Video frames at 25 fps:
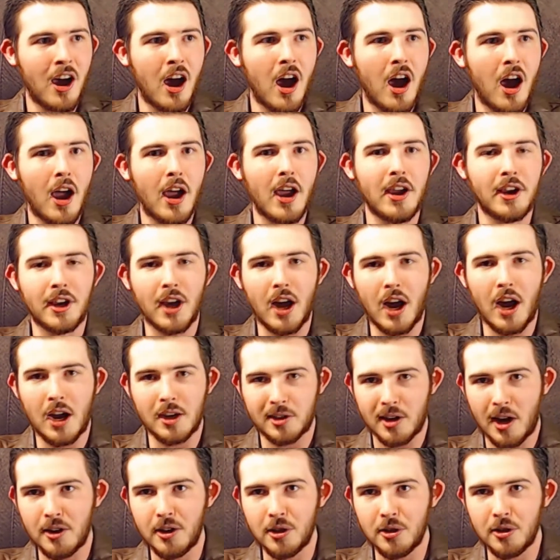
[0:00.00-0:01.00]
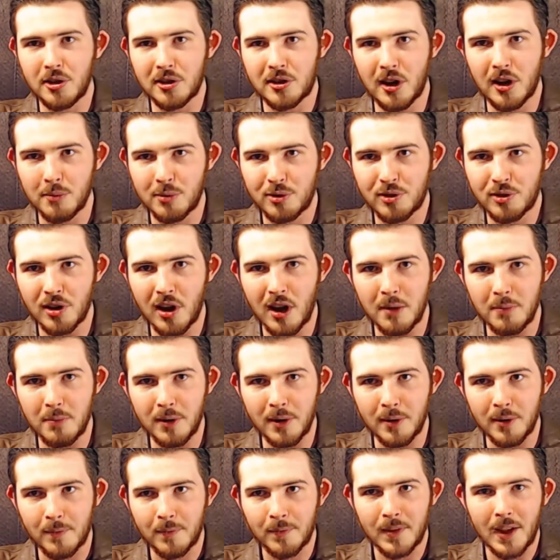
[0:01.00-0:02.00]
hey guys, I need you to come save
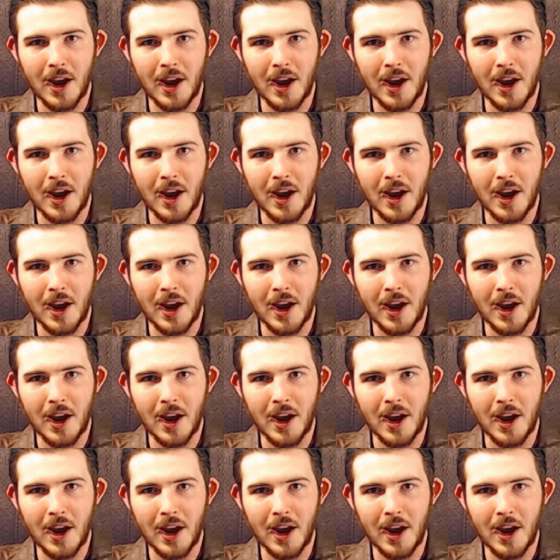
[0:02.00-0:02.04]
me.